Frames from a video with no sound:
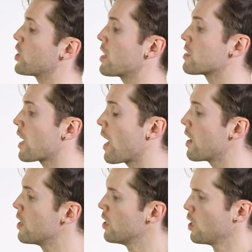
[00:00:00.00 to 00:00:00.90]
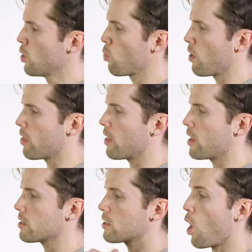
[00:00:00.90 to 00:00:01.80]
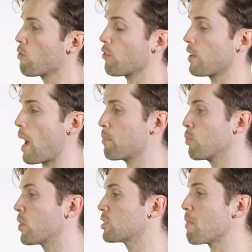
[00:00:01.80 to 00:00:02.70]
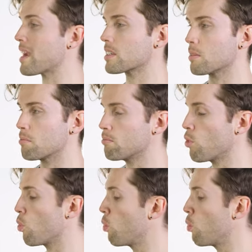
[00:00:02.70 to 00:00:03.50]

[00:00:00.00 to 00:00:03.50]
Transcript: chest there with this overflap, which makes them more